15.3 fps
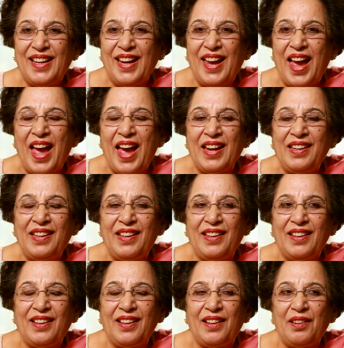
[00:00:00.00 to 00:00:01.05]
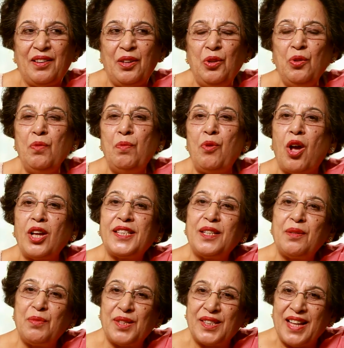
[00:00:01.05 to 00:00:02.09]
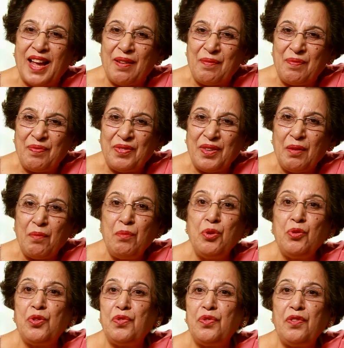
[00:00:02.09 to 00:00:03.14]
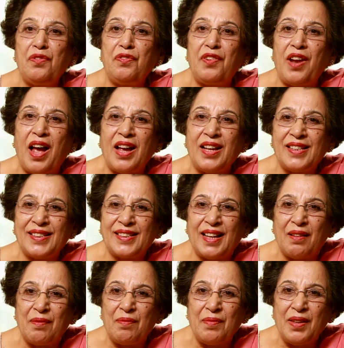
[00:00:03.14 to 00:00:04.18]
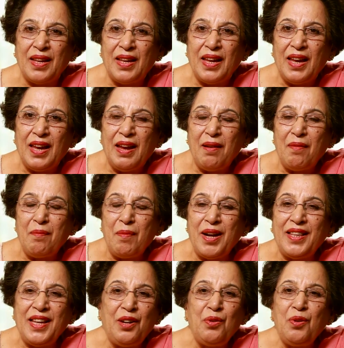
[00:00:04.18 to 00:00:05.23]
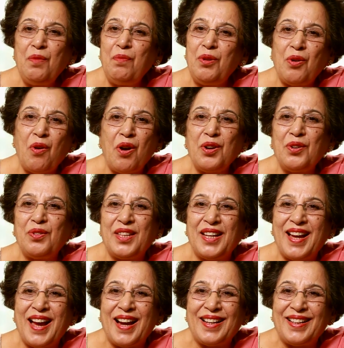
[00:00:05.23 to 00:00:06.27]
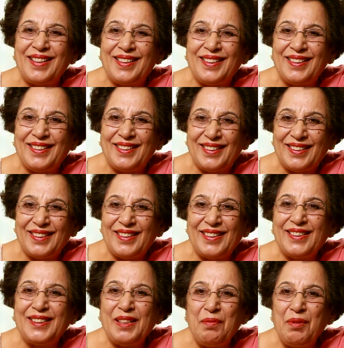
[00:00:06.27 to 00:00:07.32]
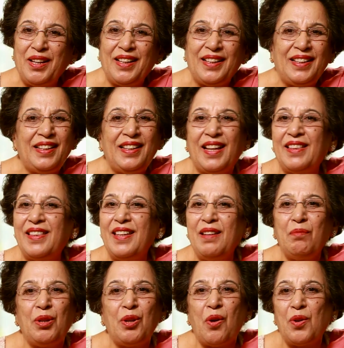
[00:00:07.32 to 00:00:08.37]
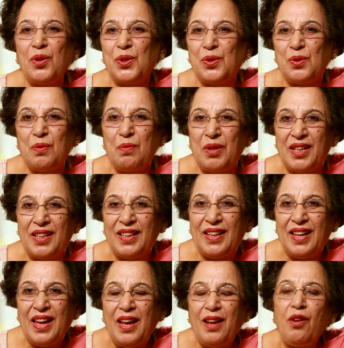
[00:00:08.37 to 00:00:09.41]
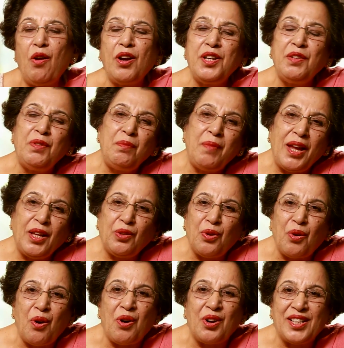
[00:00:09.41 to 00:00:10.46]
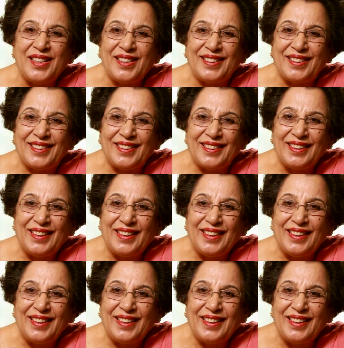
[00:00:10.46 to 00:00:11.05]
and new blossoms come, beautiful flowers come, but they don't belong to the gardener. Similarly, nothing belongs to me, not even my thoughts.